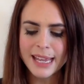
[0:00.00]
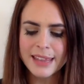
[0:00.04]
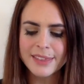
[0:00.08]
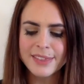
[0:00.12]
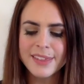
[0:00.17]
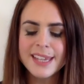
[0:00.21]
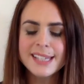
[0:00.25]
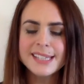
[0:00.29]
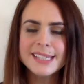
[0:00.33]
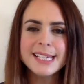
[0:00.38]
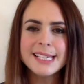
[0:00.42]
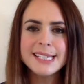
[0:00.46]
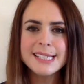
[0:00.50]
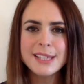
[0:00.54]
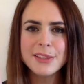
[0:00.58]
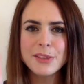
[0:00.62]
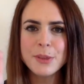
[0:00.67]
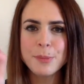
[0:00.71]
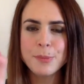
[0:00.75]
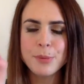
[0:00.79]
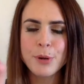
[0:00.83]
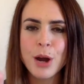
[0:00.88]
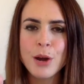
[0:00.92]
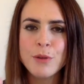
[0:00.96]
This is the
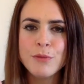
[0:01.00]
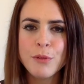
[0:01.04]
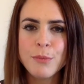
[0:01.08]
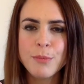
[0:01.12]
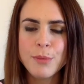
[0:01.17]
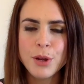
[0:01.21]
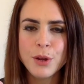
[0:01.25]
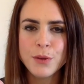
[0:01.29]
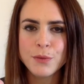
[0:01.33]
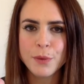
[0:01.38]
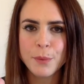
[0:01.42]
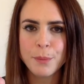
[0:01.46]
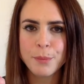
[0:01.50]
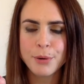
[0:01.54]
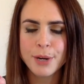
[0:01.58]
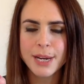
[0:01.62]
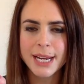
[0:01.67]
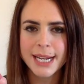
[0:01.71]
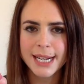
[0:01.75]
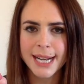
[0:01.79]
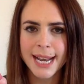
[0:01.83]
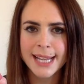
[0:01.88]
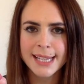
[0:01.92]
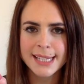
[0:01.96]
Pro Remove
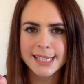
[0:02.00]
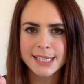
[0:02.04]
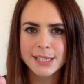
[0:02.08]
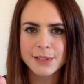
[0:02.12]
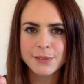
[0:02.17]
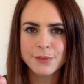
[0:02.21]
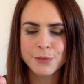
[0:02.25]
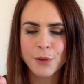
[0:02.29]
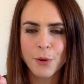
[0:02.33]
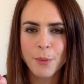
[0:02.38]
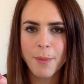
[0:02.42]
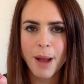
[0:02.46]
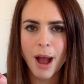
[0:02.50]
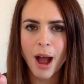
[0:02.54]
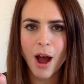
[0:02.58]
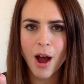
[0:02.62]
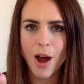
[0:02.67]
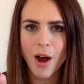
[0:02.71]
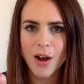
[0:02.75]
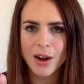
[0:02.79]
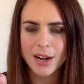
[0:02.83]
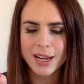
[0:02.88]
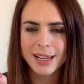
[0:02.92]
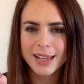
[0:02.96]
Pre-Cleanse from
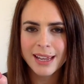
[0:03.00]
ARK.